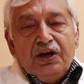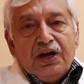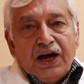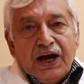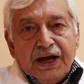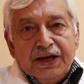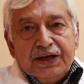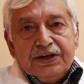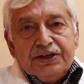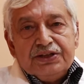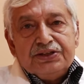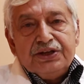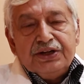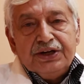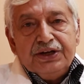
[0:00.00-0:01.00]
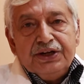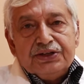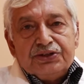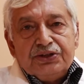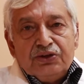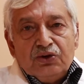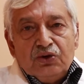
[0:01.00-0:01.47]
Higher is the
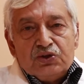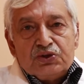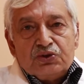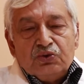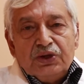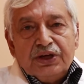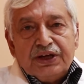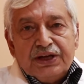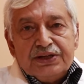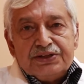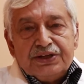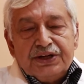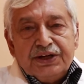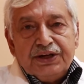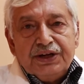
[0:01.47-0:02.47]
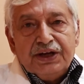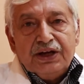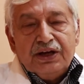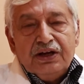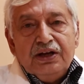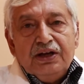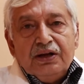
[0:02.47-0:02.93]
radiation dose to the cancer
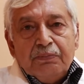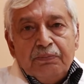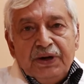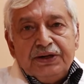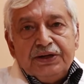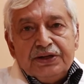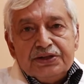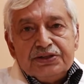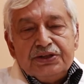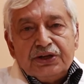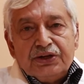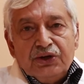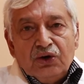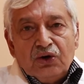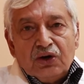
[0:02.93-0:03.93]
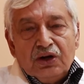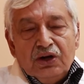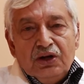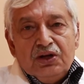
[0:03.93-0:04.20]
area, better is the cure.